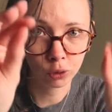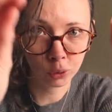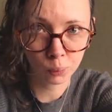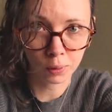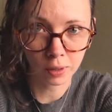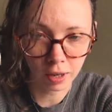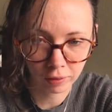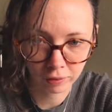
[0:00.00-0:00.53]

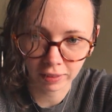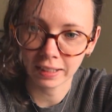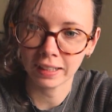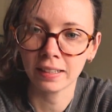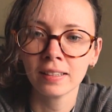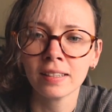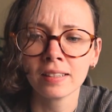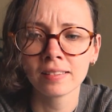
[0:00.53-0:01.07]
you are
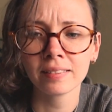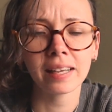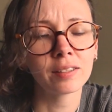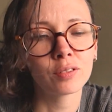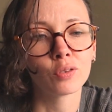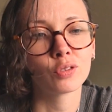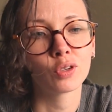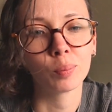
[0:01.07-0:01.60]
currently
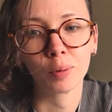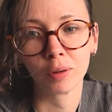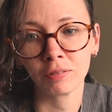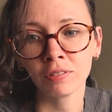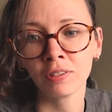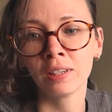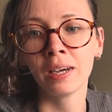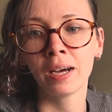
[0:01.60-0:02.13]
sat on top of,